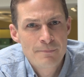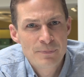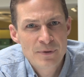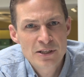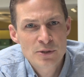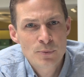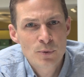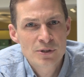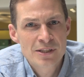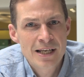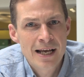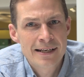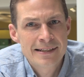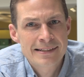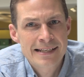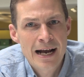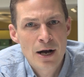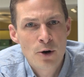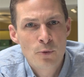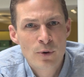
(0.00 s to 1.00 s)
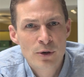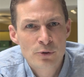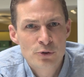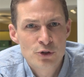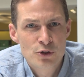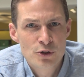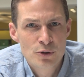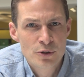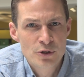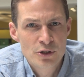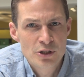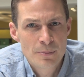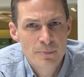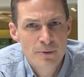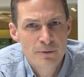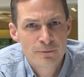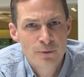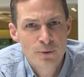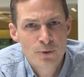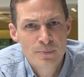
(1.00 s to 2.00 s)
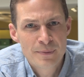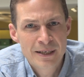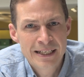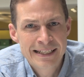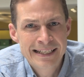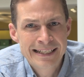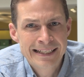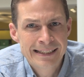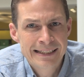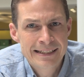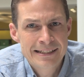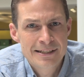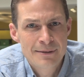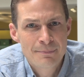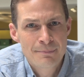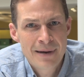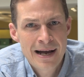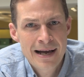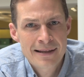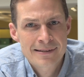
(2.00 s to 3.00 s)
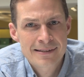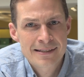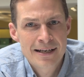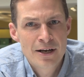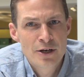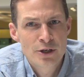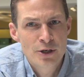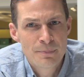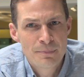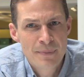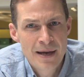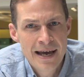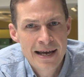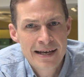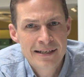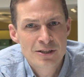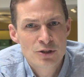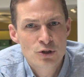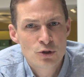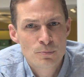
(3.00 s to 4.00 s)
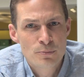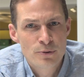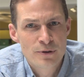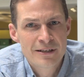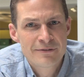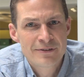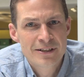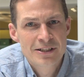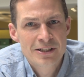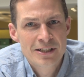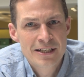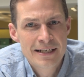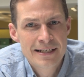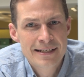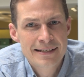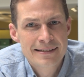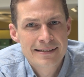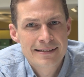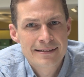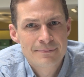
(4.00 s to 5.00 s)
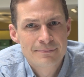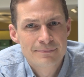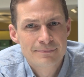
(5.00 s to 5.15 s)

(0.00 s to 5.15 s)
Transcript: This will tell us how well students are performing in English and maths compared to previous years.